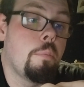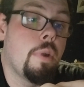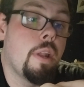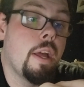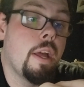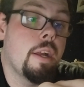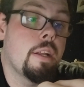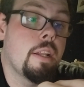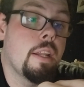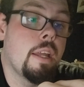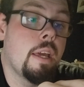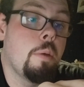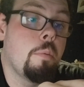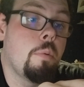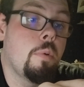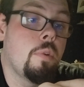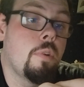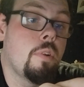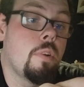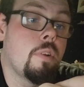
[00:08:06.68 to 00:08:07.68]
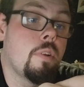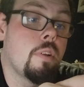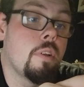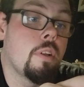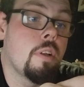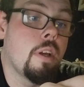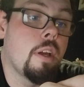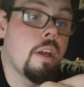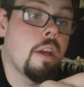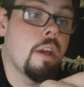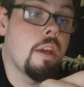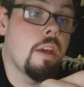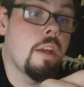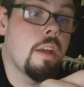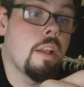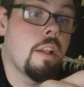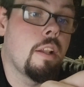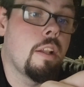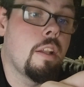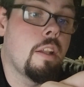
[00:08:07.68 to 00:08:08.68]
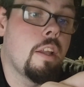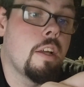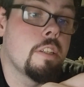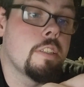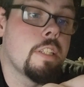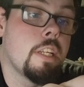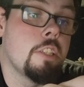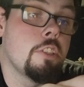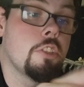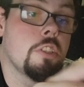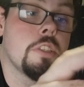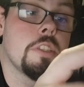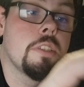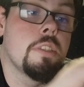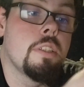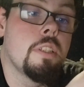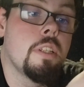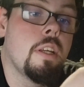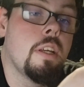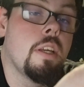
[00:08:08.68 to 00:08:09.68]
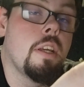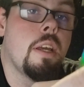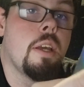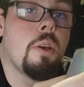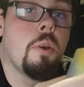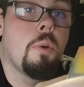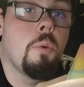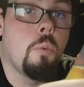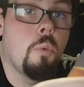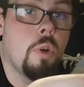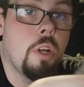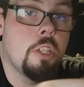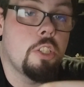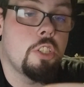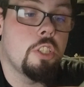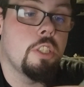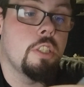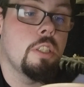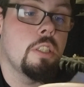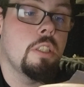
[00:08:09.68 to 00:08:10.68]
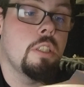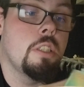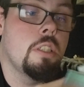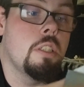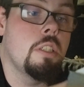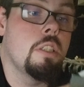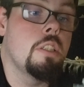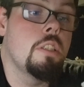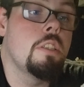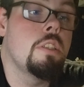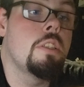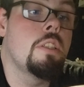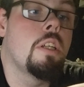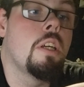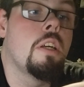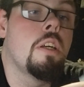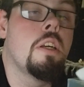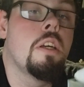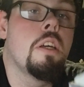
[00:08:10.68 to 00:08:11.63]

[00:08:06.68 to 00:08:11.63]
Black Label Los Angeles, which is